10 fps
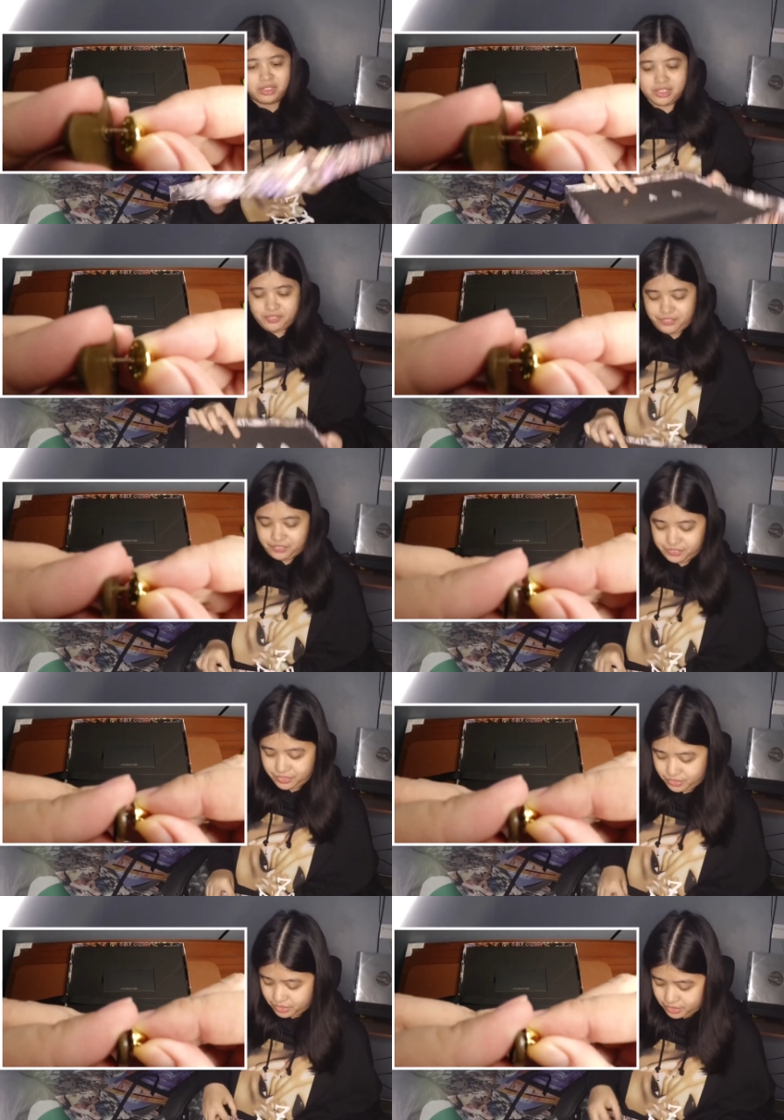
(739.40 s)
Cute. So
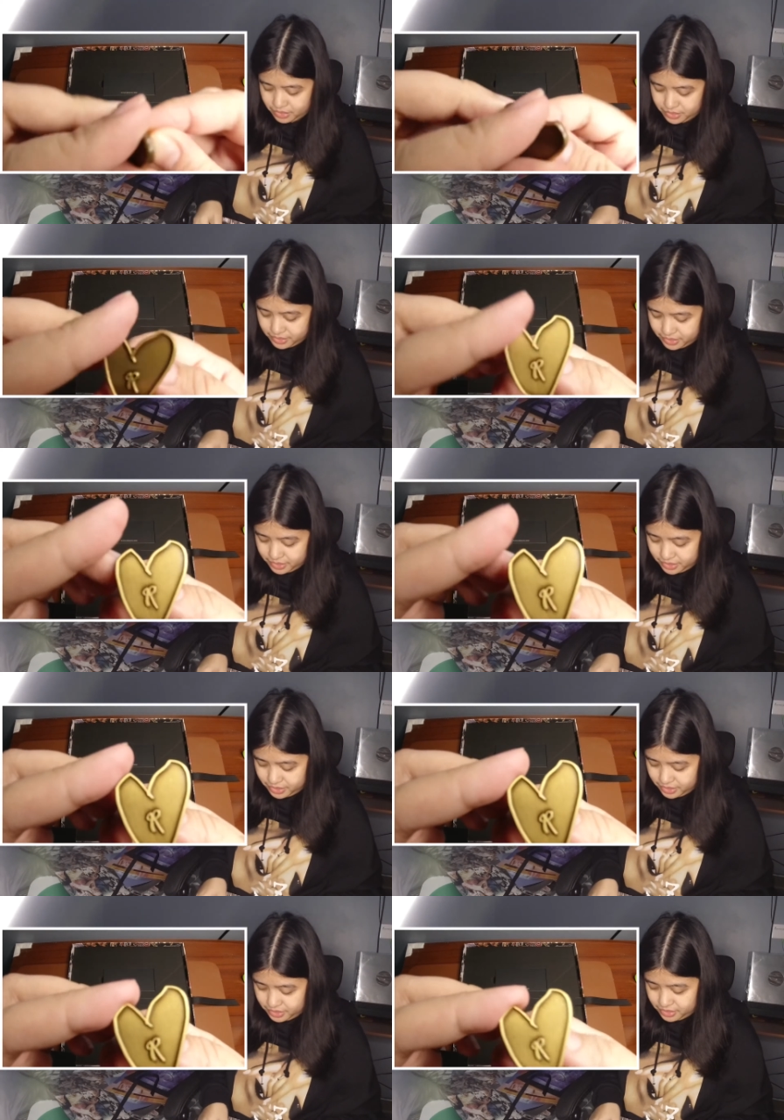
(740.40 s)
we got
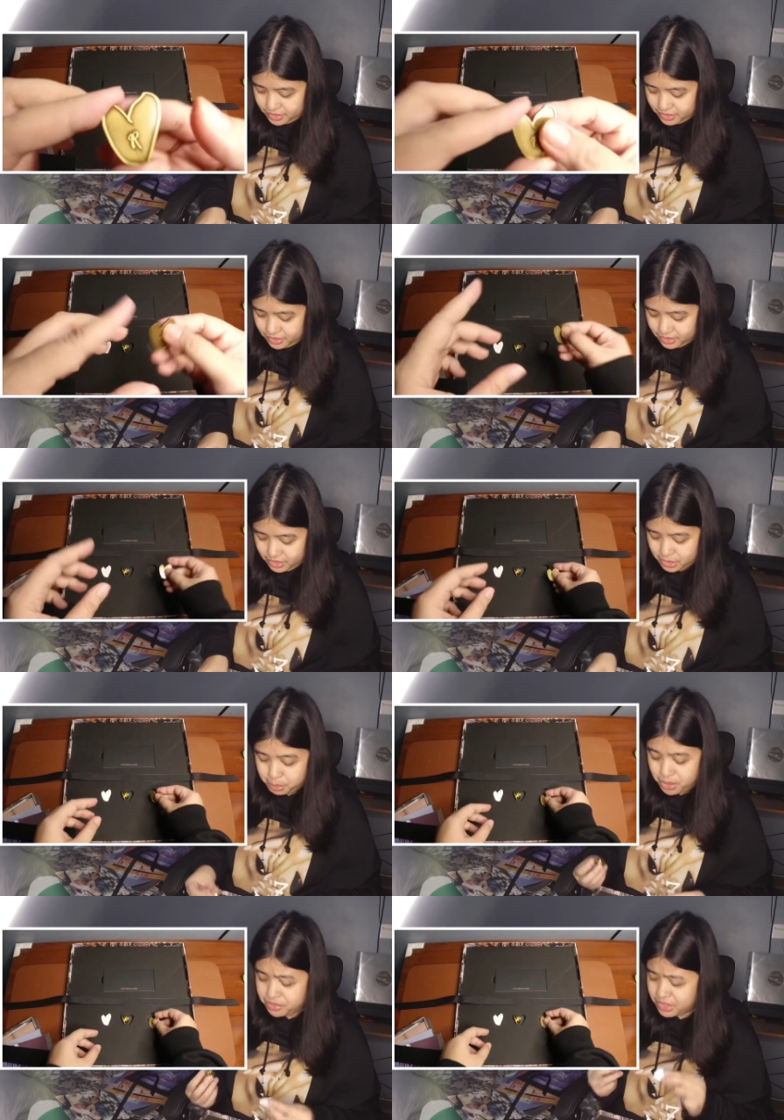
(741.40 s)
this. It's
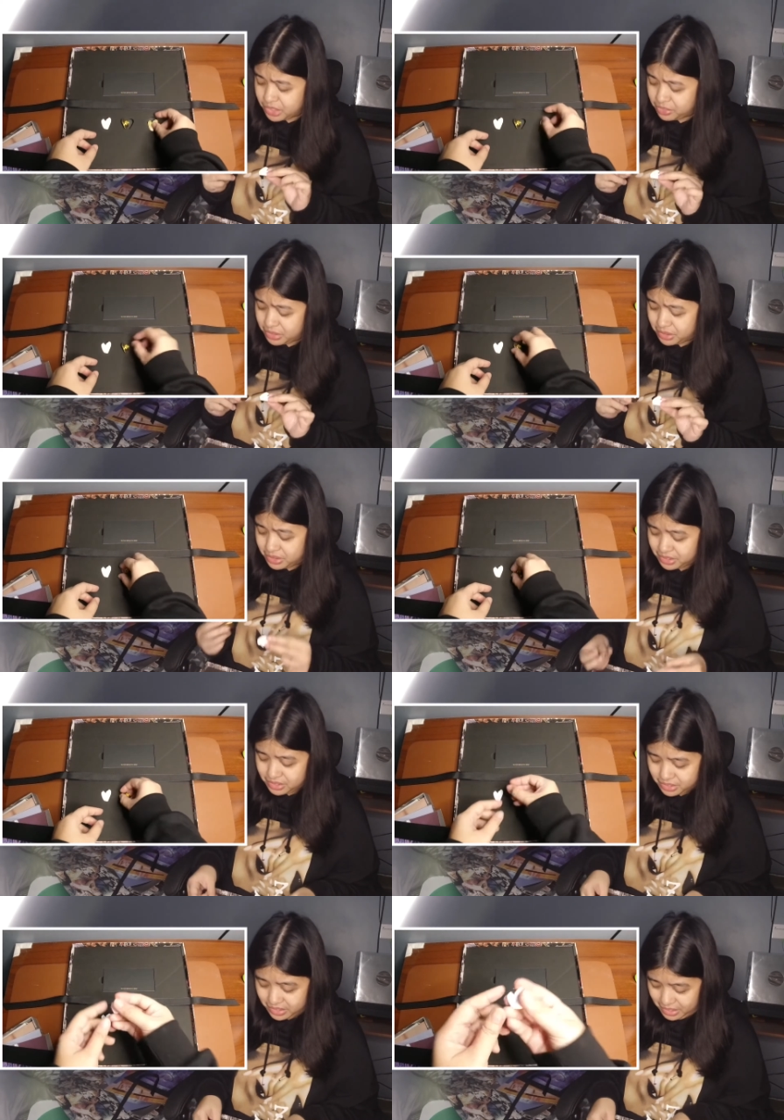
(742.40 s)
perfect if your
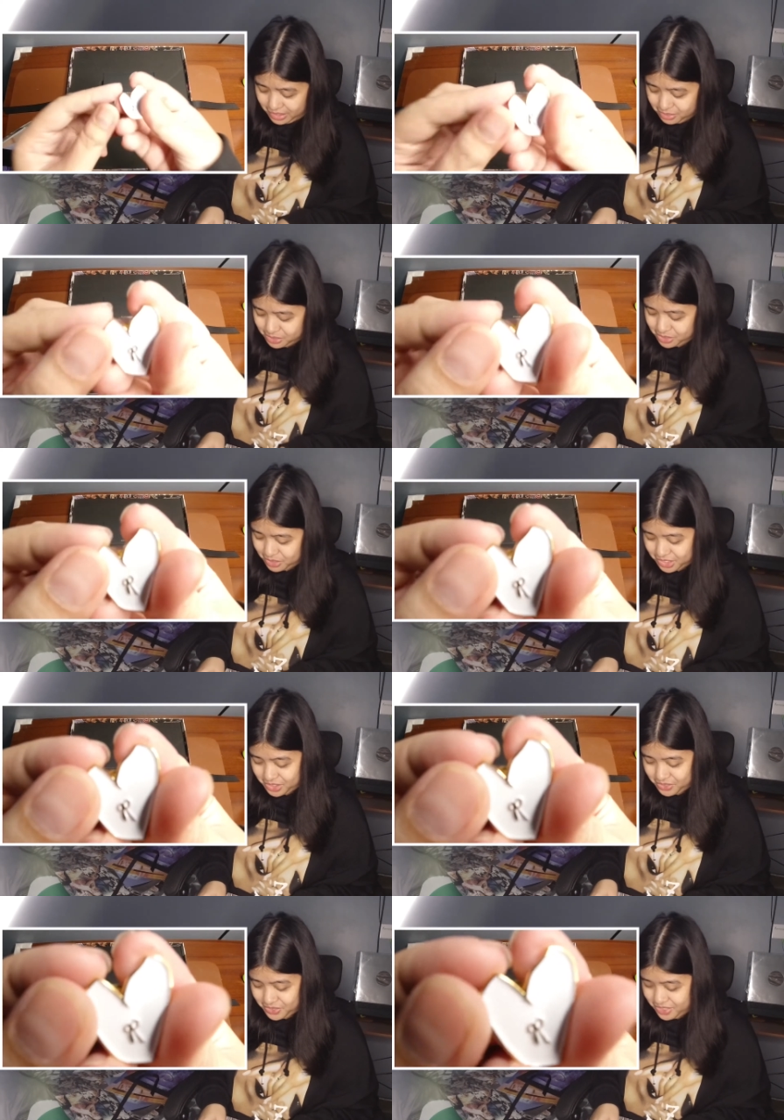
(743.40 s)
name
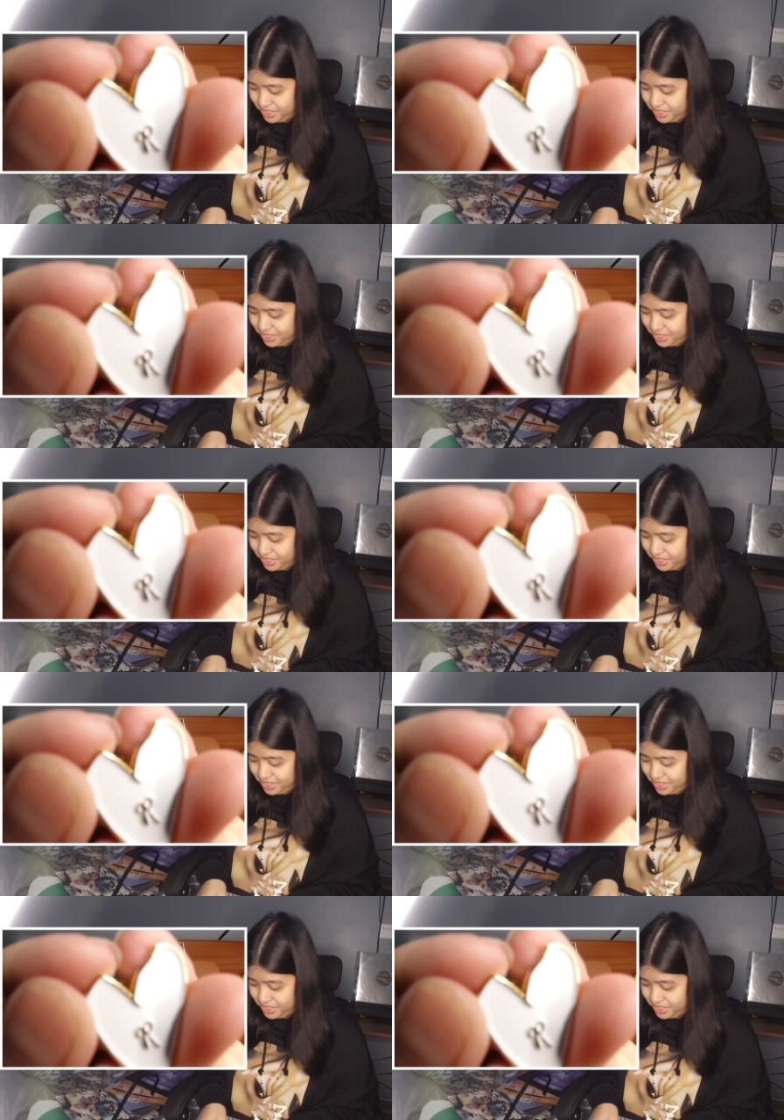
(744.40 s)
starts with